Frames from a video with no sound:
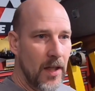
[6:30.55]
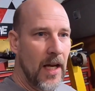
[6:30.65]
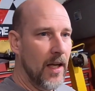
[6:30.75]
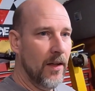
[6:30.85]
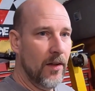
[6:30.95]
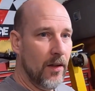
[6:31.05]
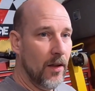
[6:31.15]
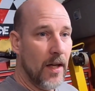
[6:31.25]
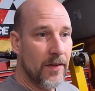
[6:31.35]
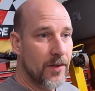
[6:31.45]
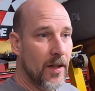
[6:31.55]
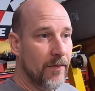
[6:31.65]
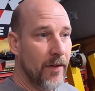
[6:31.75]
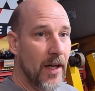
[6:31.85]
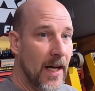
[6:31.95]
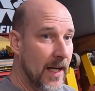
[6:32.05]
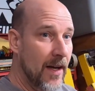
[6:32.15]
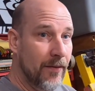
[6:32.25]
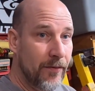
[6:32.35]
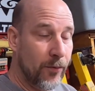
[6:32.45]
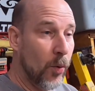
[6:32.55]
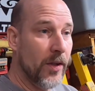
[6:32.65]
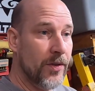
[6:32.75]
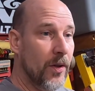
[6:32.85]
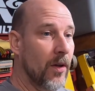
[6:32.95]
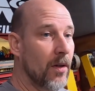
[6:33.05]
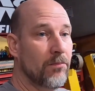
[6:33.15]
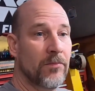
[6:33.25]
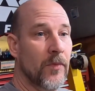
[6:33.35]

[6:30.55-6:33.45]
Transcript: And a lot of the stuff that I have for this car,